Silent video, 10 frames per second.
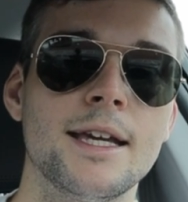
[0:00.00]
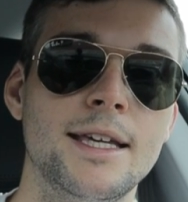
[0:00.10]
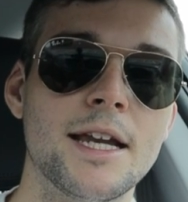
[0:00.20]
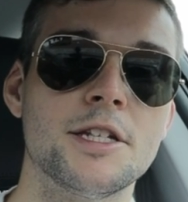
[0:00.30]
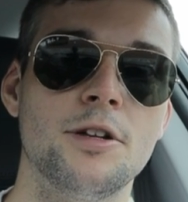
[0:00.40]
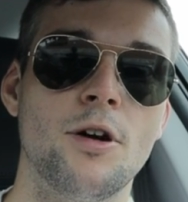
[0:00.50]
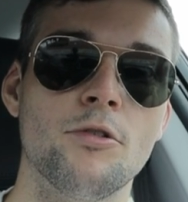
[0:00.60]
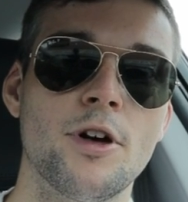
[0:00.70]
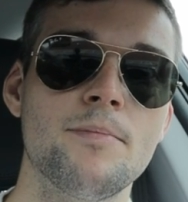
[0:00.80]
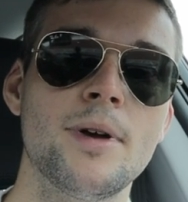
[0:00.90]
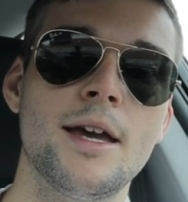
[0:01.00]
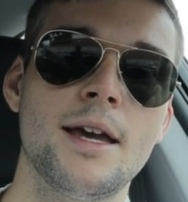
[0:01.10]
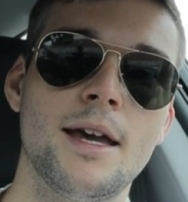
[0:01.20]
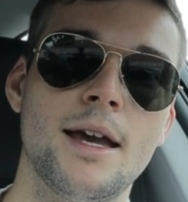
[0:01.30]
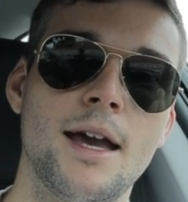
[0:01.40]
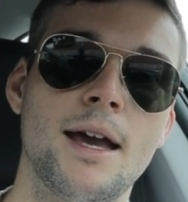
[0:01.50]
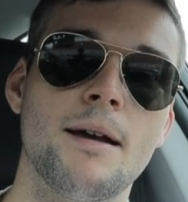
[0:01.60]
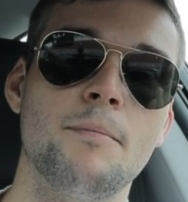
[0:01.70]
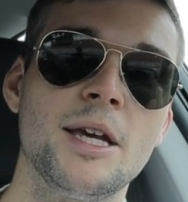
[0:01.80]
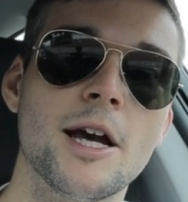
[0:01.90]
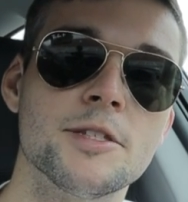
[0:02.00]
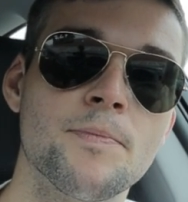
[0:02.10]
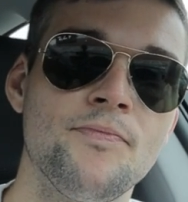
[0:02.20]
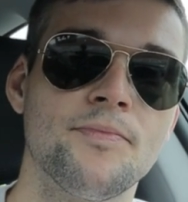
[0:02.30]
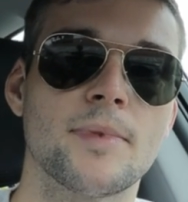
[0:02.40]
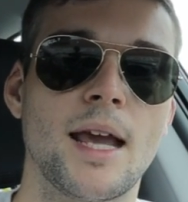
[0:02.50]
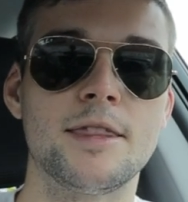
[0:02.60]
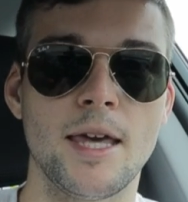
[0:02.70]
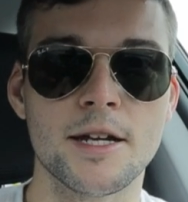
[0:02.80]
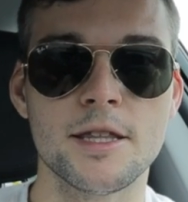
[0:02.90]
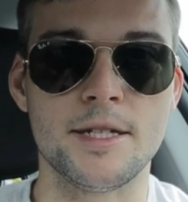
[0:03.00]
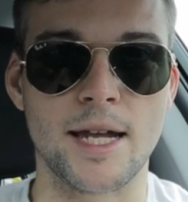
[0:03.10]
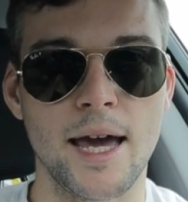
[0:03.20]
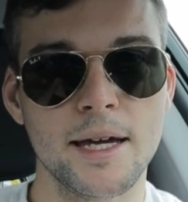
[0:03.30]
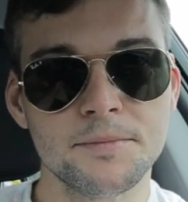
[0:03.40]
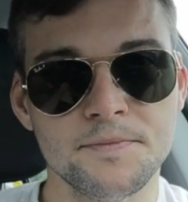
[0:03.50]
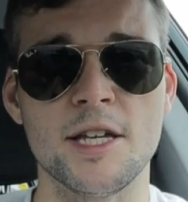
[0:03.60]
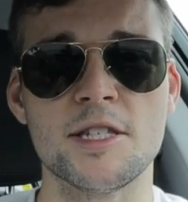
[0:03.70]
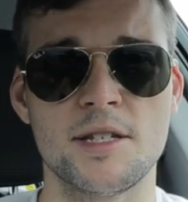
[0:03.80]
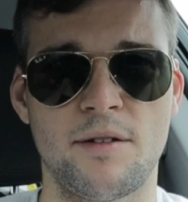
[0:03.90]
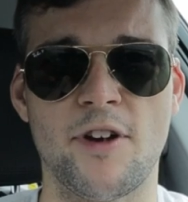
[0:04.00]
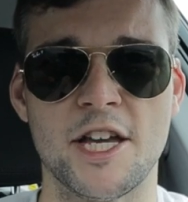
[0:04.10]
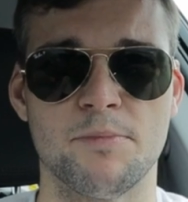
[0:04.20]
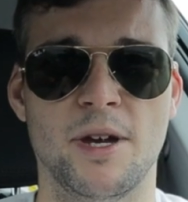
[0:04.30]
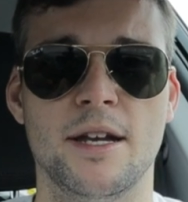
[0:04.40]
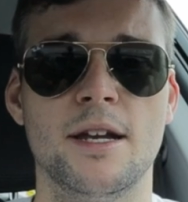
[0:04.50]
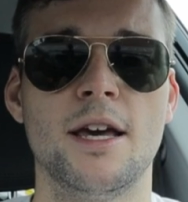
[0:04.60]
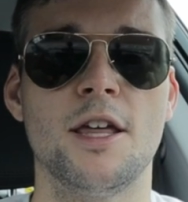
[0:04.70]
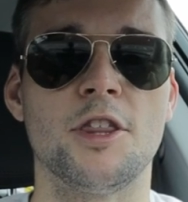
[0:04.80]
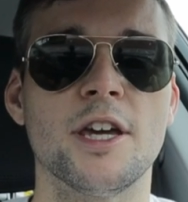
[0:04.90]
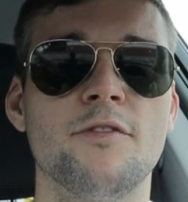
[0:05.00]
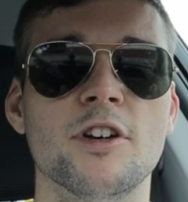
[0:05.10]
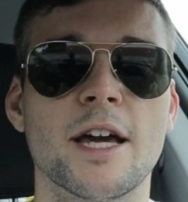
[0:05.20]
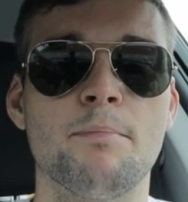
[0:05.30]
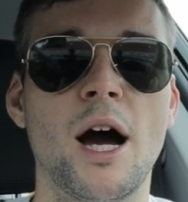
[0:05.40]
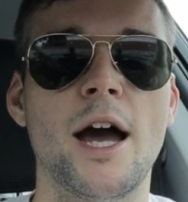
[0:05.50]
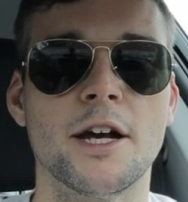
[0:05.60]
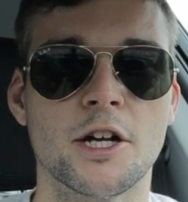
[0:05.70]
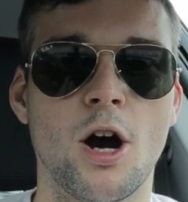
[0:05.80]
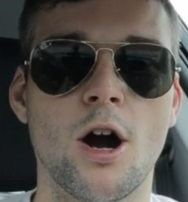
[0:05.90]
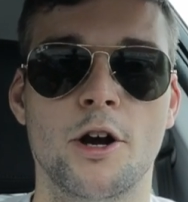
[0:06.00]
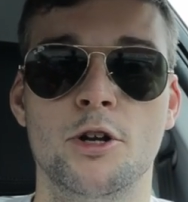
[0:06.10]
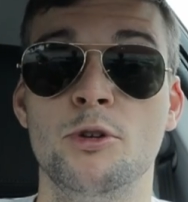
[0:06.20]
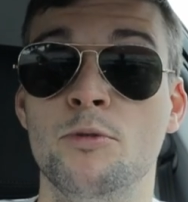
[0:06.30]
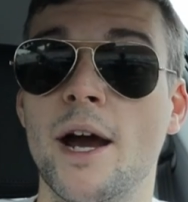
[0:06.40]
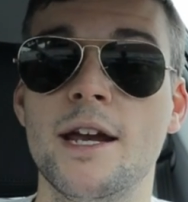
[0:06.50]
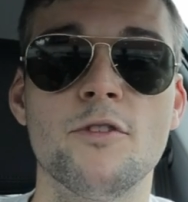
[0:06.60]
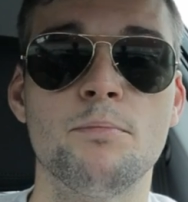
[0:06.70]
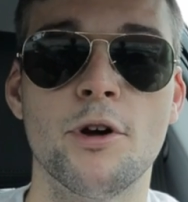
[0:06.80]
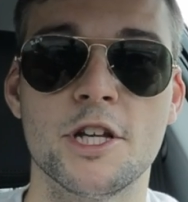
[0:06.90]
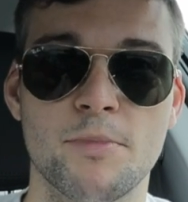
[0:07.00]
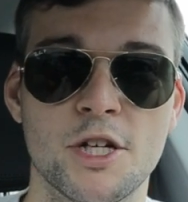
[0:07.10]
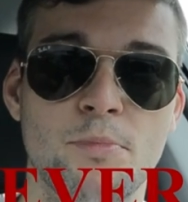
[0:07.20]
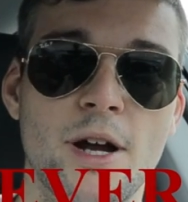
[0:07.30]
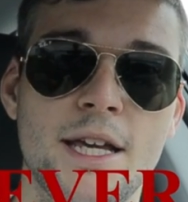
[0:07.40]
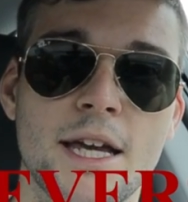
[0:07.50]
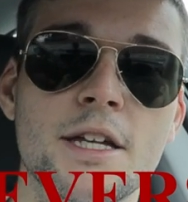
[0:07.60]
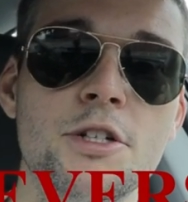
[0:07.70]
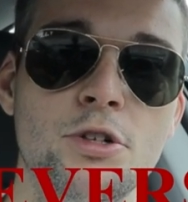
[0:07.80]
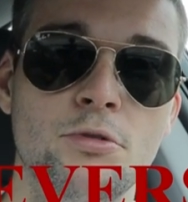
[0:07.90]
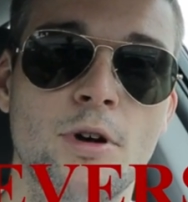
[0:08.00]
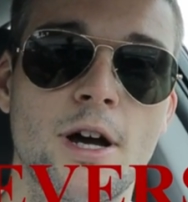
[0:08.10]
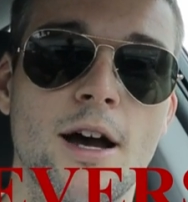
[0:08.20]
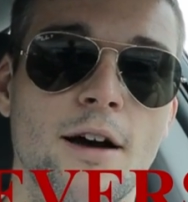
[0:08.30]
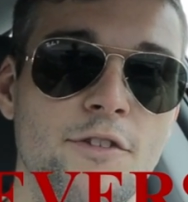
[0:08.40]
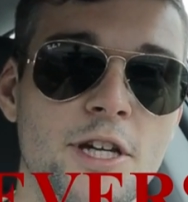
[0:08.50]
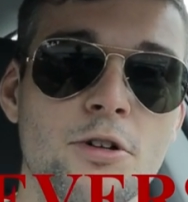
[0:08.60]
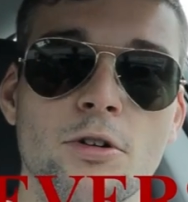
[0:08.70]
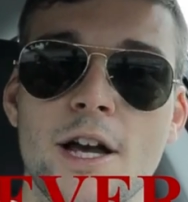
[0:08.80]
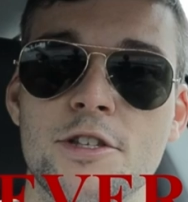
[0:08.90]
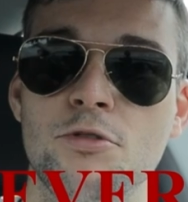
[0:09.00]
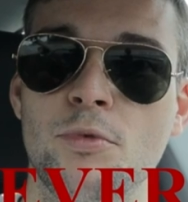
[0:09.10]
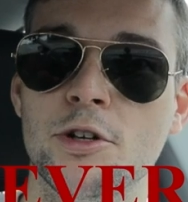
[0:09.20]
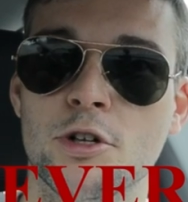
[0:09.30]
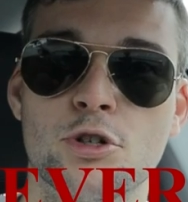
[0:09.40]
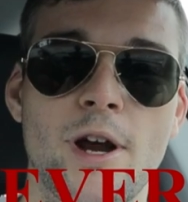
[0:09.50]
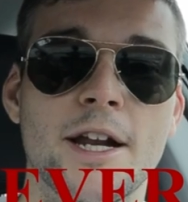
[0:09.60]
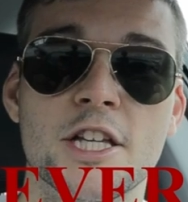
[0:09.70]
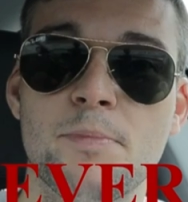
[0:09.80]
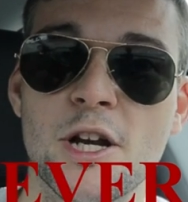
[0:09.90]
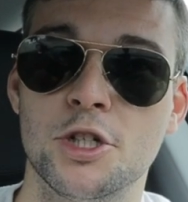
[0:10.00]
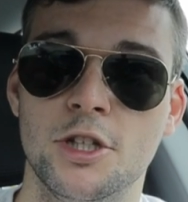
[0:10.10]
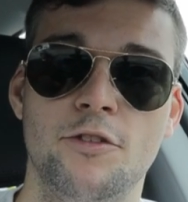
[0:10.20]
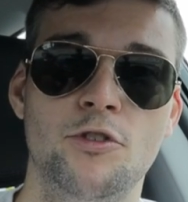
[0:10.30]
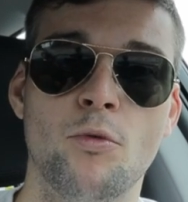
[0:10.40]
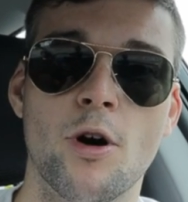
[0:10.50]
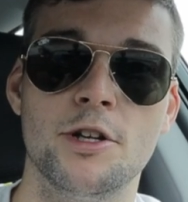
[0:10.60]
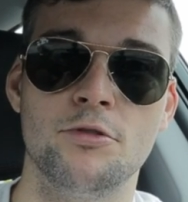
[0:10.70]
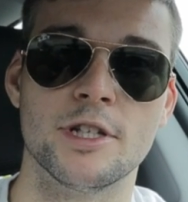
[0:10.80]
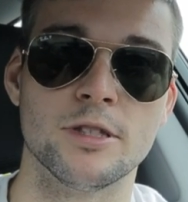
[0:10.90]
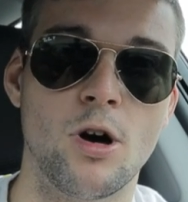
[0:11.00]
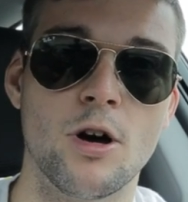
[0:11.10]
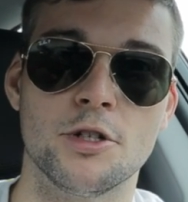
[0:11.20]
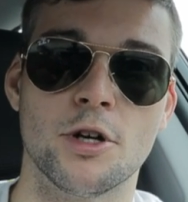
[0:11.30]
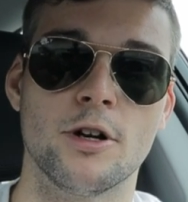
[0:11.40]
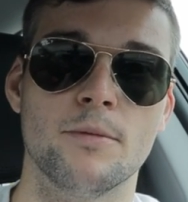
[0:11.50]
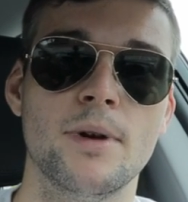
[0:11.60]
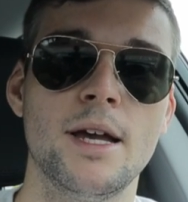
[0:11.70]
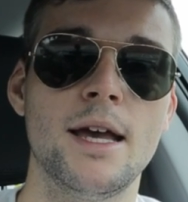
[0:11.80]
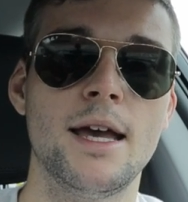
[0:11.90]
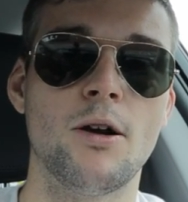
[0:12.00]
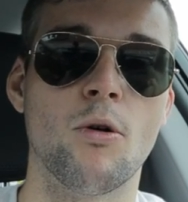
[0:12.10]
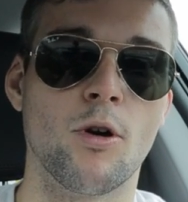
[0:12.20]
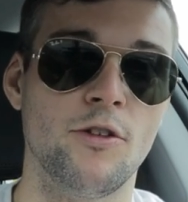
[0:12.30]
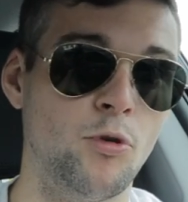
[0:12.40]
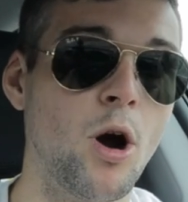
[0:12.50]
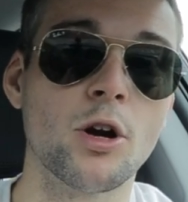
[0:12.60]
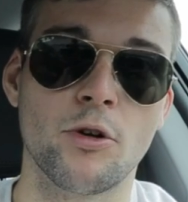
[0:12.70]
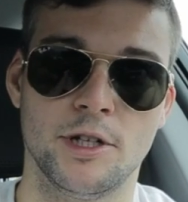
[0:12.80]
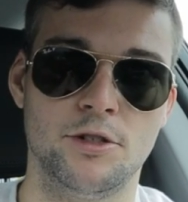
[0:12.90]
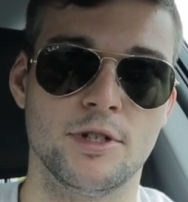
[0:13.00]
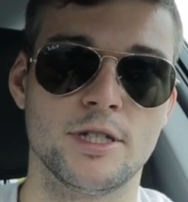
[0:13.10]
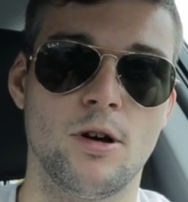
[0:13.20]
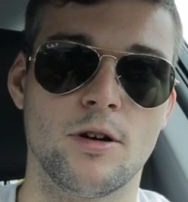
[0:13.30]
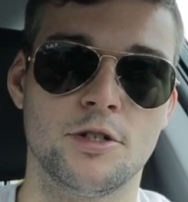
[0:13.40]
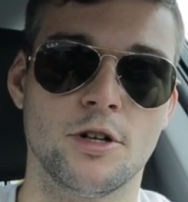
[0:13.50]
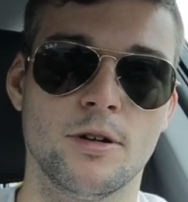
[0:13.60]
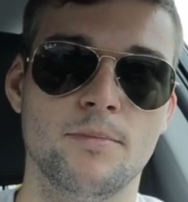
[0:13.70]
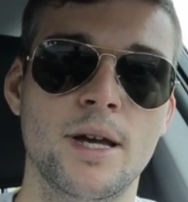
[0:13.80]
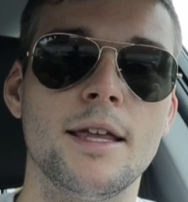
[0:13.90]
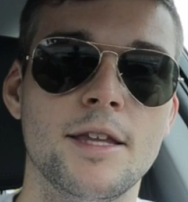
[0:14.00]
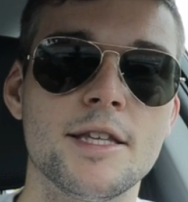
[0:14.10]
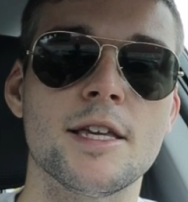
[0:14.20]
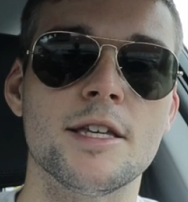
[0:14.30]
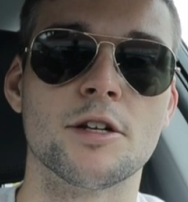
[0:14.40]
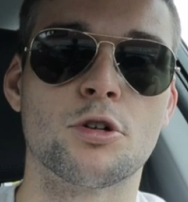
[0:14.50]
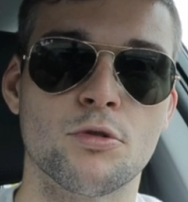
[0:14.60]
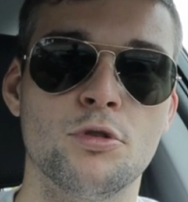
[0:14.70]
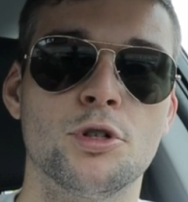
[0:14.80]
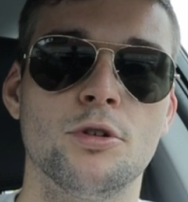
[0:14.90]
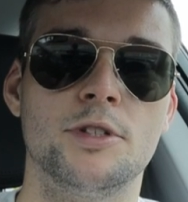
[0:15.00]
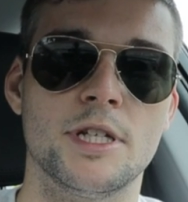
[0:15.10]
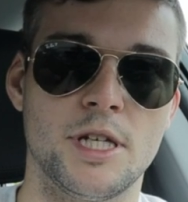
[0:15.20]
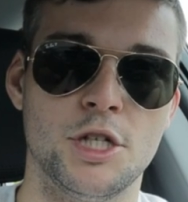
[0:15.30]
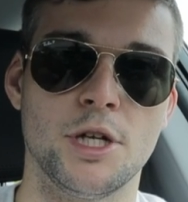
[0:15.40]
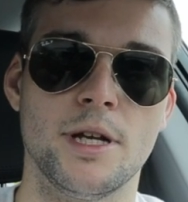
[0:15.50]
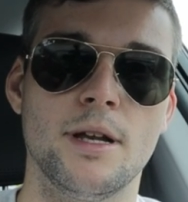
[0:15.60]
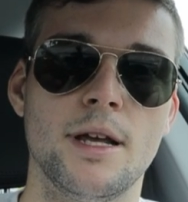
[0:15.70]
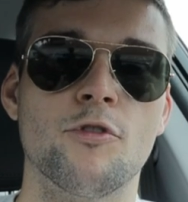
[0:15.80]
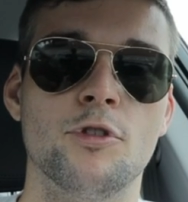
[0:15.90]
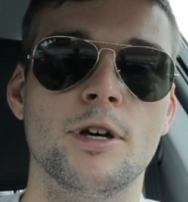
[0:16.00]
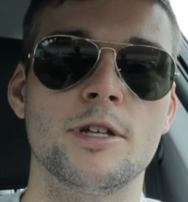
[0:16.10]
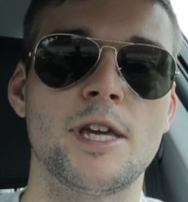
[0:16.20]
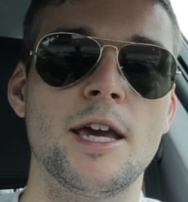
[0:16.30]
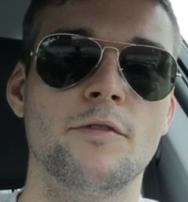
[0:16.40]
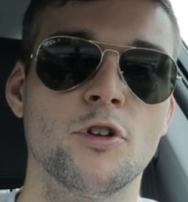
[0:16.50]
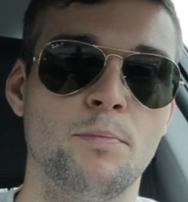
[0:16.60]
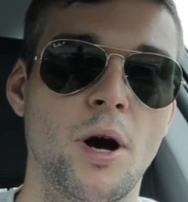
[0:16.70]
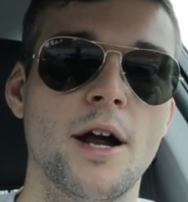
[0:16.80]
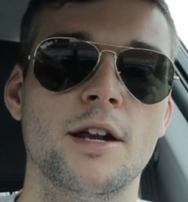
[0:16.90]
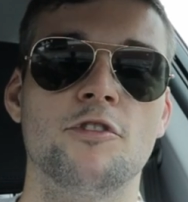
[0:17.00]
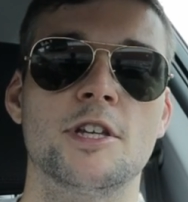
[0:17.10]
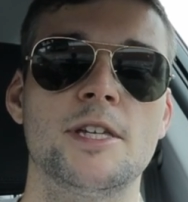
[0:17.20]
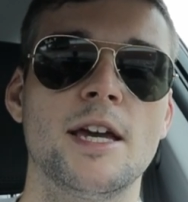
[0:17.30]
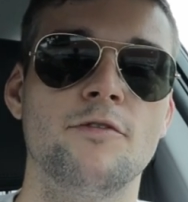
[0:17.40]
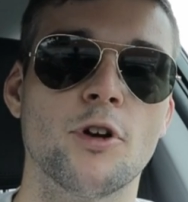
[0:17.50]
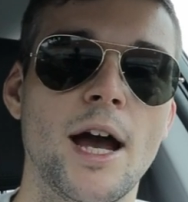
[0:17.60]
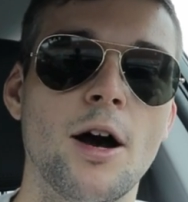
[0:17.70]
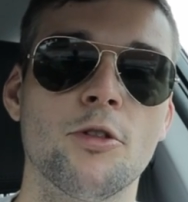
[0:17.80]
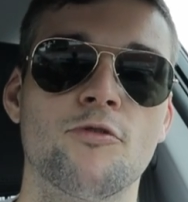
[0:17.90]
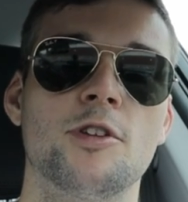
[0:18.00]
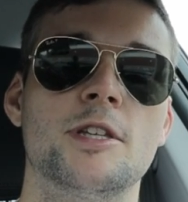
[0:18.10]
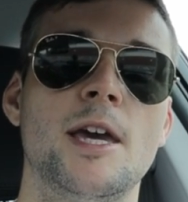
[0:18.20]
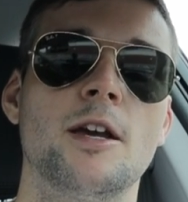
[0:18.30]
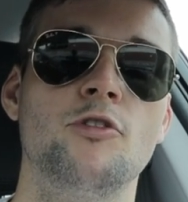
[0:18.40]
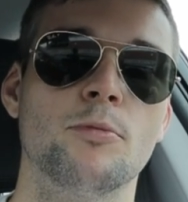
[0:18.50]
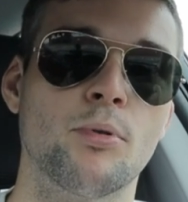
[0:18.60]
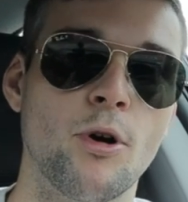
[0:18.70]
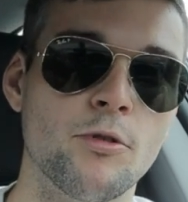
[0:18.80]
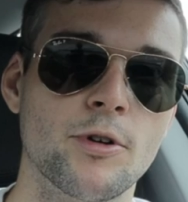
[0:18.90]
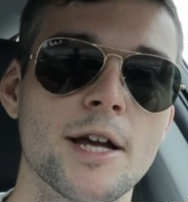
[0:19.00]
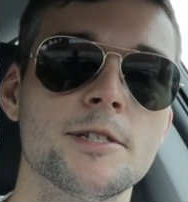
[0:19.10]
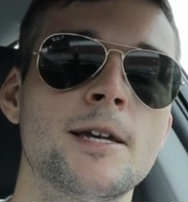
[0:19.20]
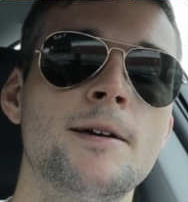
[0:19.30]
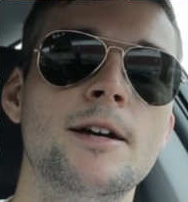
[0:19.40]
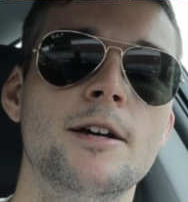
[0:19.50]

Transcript: Get to know them, because at the end of the day, this is an investment. Think of it like buying a car. You might even put as much money into a vehicle as you will your training, especially if you want to do this long term, or if you are going to do this long term. This is a crucial decision for the sake of your body, for the sake of your health, for the sake of your progress.